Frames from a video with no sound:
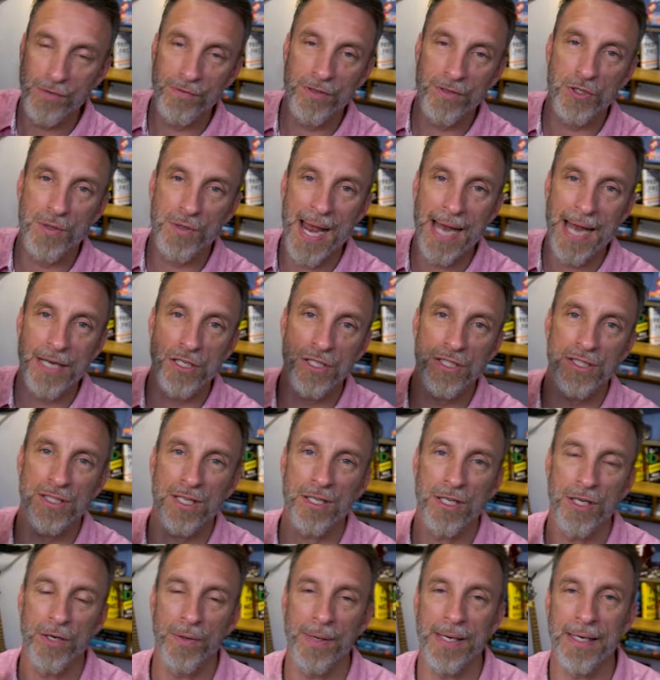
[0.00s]
you have the strategies to
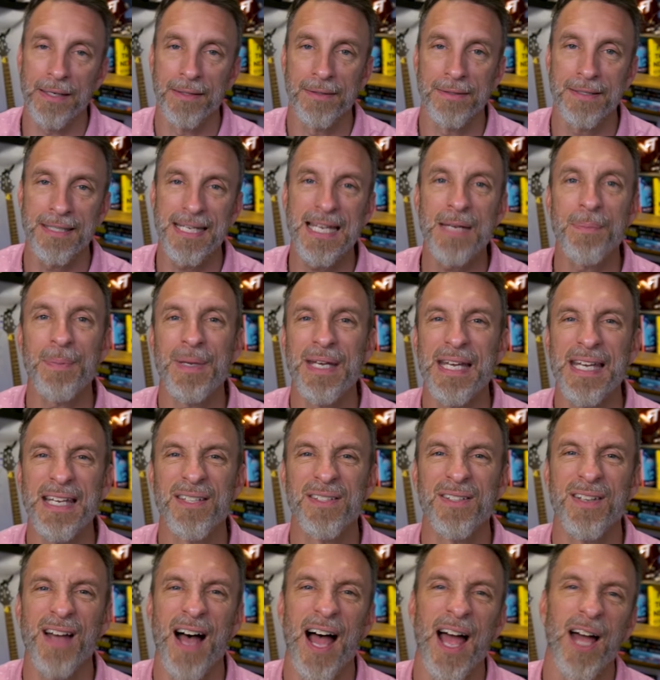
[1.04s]
do it, TPE
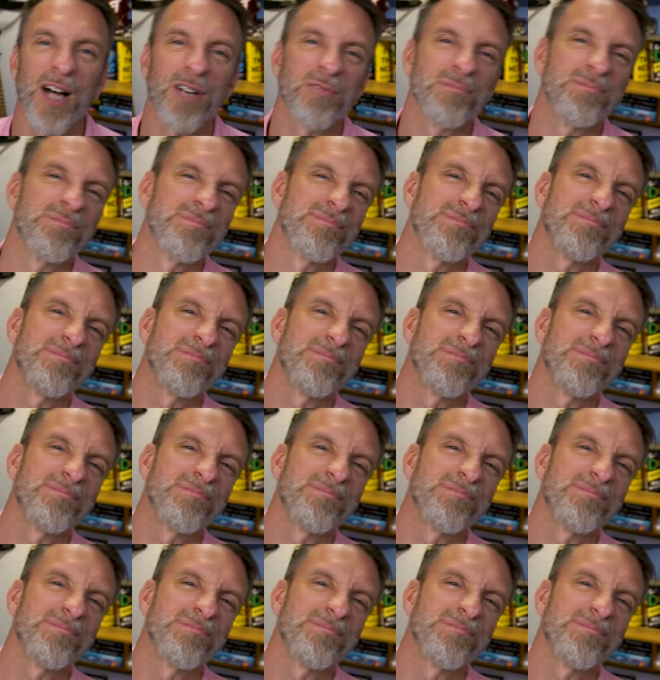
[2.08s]
style.